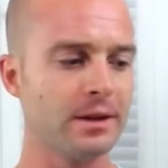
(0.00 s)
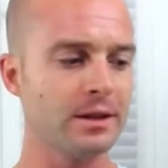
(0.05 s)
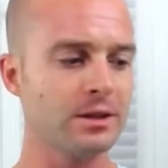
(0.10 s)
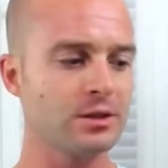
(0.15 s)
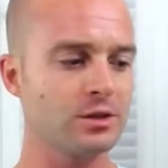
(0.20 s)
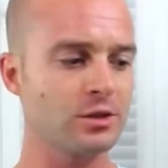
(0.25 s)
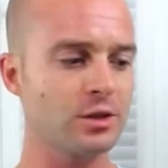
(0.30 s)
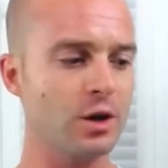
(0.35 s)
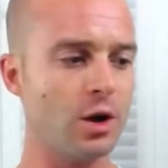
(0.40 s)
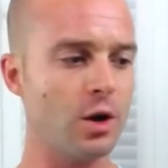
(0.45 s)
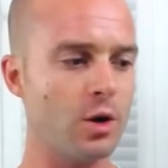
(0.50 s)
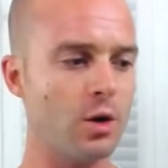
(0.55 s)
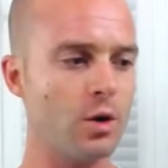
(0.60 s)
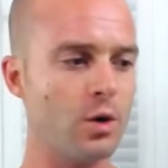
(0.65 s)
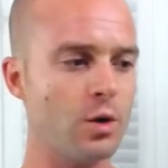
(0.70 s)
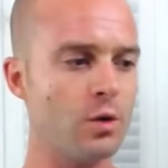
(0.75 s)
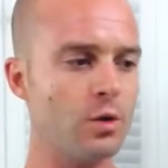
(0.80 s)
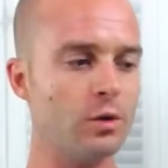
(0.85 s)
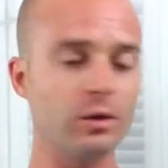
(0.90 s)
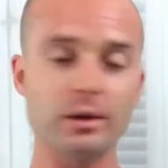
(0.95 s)

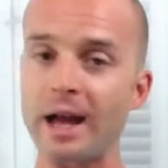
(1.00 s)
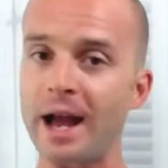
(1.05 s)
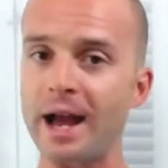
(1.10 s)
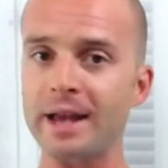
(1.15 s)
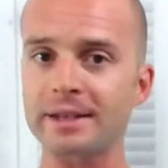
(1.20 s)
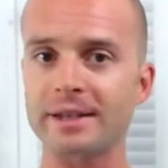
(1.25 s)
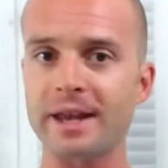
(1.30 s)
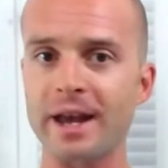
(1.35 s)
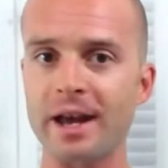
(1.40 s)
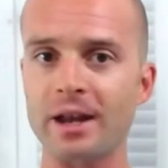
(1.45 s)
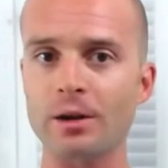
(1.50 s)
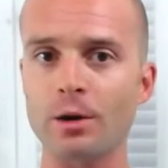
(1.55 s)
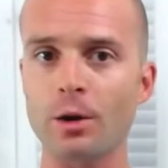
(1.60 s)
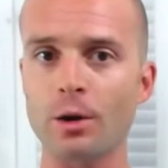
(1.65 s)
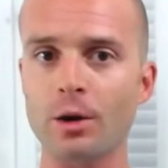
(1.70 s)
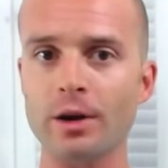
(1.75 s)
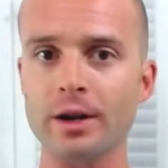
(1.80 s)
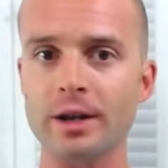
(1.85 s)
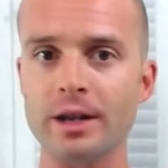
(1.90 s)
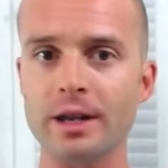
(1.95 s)
So last
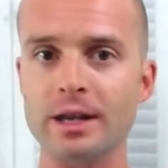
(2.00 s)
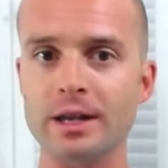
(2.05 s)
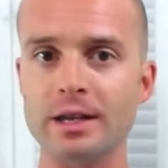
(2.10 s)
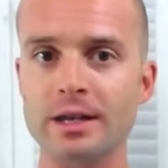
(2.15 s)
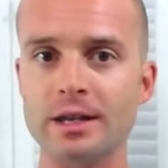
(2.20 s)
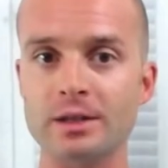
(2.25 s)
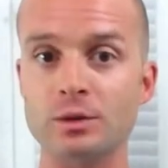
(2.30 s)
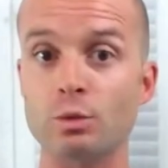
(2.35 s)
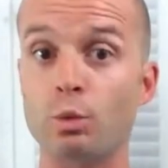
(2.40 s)
category is,